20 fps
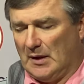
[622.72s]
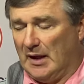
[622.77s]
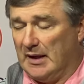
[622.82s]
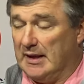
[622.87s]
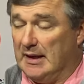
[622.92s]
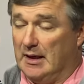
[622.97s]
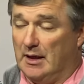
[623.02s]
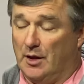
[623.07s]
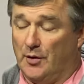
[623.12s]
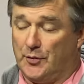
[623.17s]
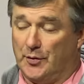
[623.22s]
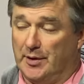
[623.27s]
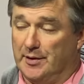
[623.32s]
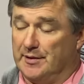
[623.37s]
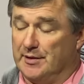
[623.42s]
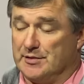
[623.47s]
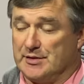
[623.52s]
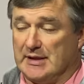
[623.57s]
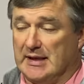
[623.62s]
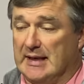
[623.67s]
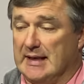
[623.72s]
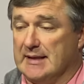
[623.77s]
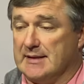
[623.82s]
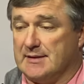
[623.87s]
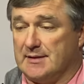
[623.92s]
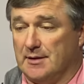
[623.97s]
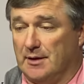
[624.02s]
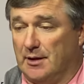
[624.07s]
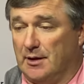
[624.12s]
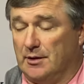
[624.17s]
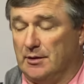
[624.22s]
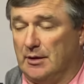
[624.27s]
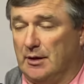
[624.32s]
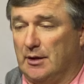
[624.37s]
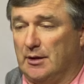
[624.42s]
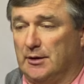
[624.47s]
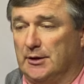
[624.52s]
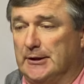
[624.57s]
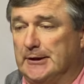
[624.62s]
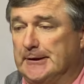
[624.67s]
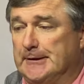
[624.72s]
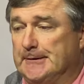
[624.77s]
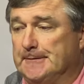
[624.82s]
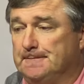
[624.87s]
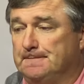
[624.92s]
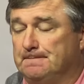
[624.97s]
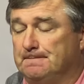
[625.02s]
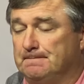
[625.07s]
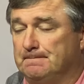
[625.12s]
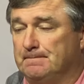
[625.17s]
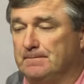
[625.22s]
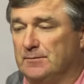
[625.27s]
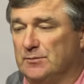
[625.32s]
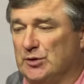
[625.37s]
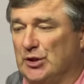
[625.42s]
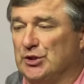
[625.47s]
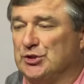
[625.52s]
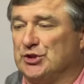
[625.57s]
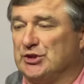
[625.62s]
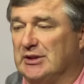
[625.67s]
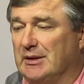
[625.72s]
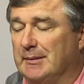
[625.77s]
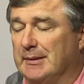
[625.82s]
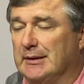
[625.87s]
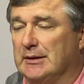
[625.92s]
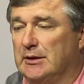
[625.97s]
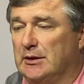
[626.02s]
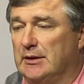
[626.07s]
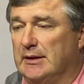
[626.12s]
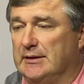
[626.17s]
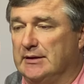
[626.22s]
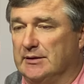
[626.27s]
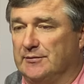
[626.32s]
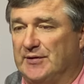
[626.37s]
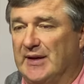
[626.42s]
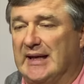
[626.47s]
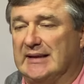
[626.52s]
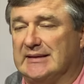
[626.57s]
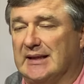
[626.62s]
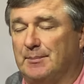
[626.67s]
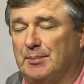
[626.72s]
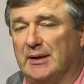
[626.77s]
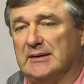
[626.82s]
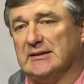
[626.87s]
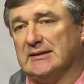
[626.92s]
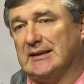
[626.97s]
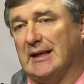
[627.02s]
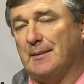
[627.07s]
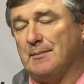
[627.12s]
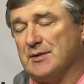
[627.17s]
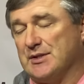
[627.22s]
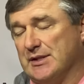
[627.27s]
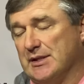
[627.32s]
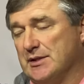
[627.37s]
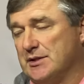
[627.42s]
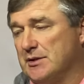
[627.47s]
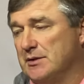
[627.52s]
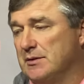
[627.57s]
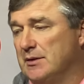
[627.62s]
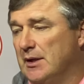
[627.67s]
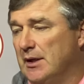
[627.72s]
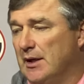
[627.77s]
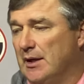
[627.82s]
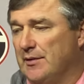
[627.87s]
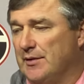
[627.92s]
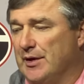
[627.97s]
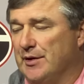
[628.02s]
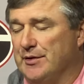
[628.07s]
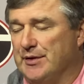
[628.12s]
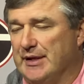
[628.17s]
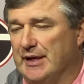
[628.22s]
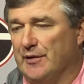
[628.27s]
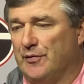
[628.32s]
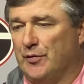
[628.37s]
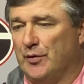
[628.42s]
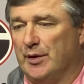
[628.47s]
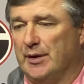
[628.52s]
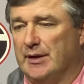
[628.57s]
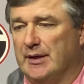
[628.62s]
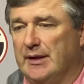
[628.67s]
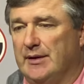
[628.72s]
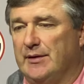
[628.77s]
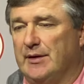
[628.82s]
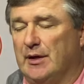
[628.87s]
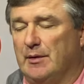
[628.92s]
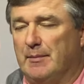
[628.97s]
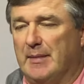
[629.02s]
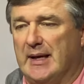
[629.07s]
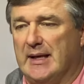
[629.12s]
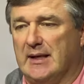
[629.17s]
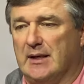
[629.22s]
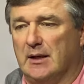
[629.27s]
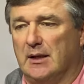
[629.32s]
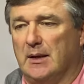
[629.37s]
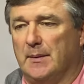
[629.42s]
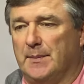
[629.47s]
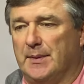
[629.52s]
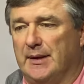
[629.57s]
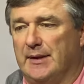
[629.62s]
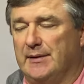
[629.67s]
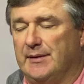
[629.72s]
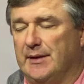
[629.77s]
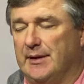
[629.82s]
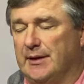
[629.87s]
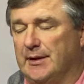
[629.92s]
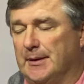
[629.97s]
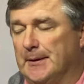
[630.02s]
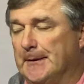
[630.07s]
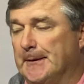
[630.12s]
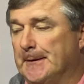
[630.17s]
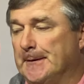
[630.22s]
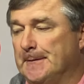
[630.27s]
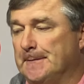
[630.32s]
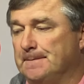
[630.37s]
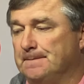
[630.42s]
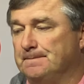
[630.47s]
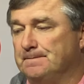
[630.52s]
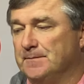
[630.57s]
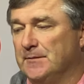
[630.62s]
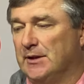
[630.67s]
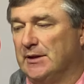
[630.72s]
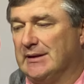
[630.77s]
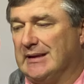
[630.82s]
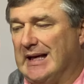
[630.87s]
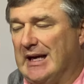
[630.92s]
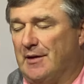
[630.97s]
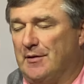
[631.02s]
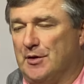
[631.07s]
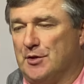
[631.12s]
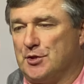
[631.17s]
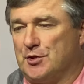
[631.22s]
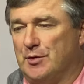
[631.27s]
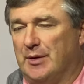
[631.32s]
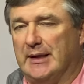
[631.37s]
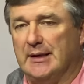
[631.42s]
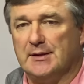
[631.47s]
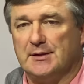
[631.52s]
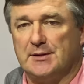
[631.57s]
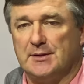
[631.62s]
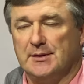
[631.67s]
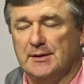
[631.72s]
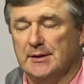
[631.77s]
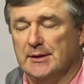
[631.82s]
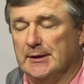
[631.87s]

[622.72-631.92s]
Yeah, all three of those guys are they're similar in the fact they play the same position. They're different in their makeup and their kind of their strengths.